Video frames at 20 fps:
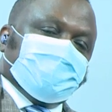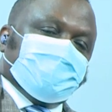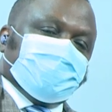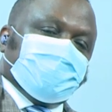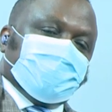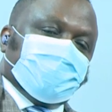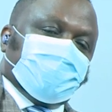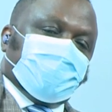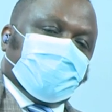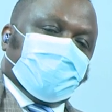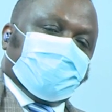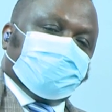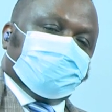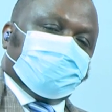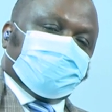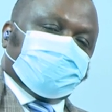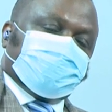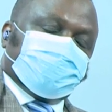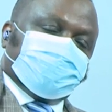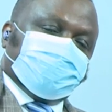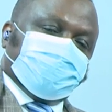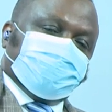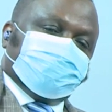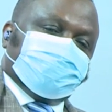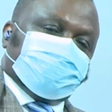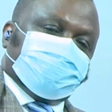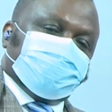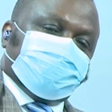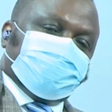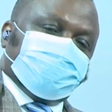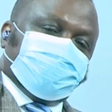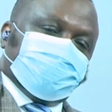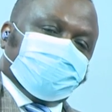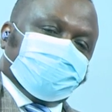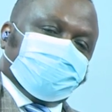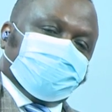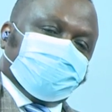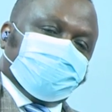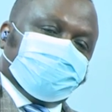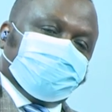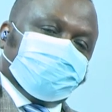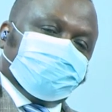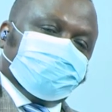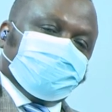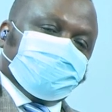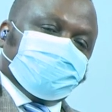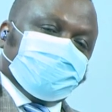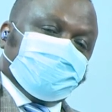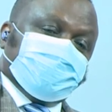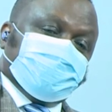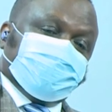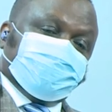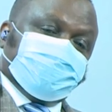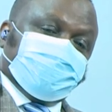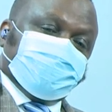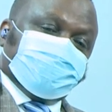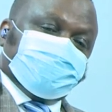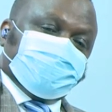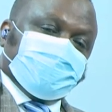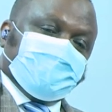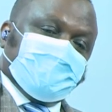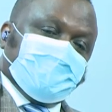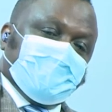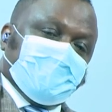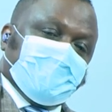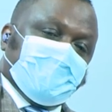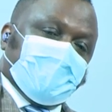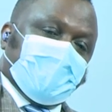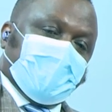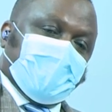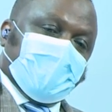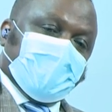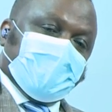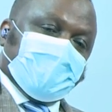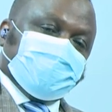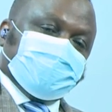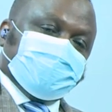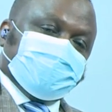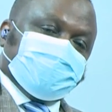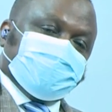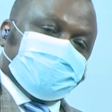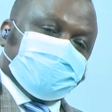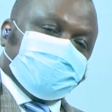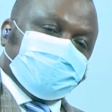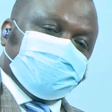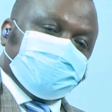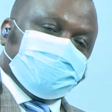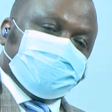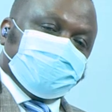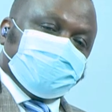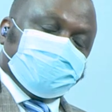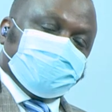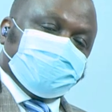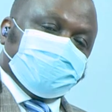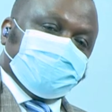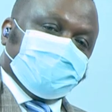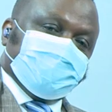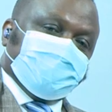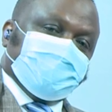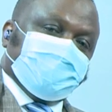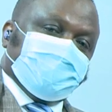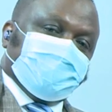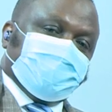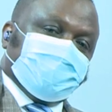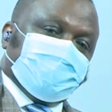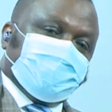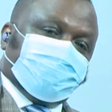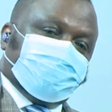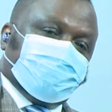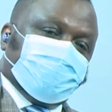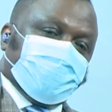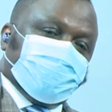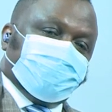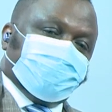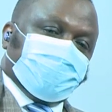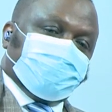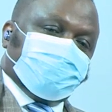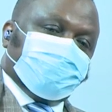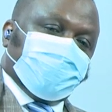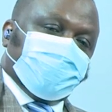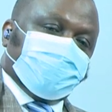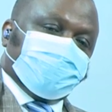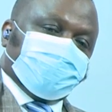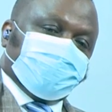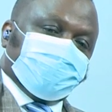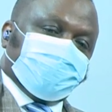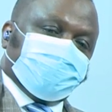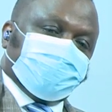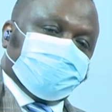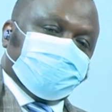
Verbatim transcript: the lowermost rib, between the ribs, and the pelvic bone.